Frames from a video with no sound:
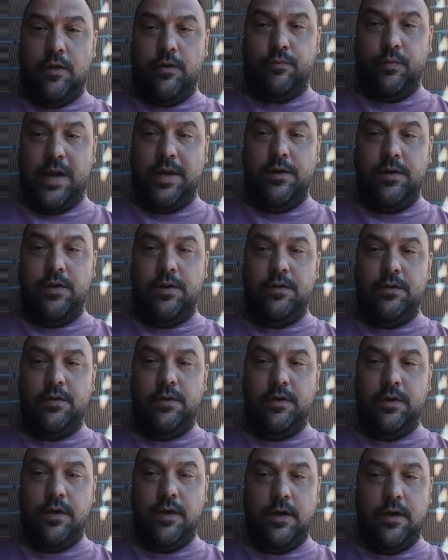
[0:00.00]
threaten
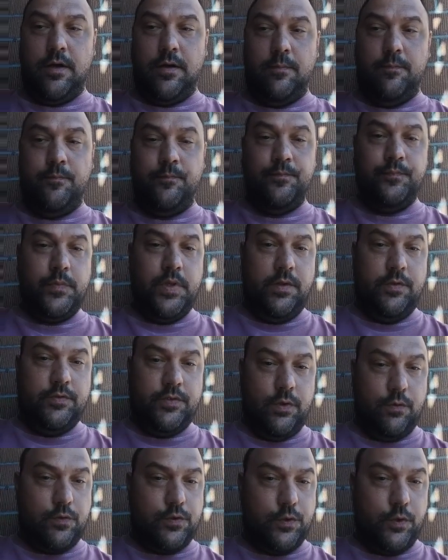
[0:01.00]

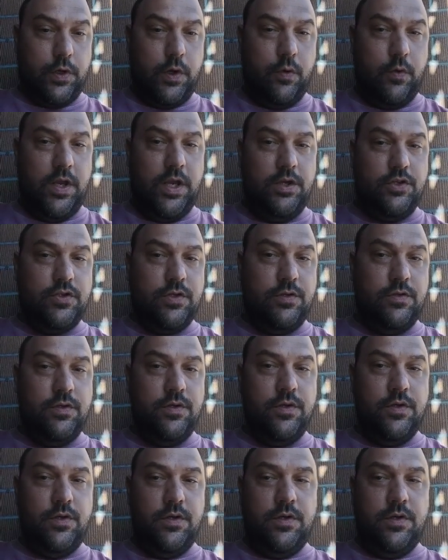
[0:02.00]
social cohesion,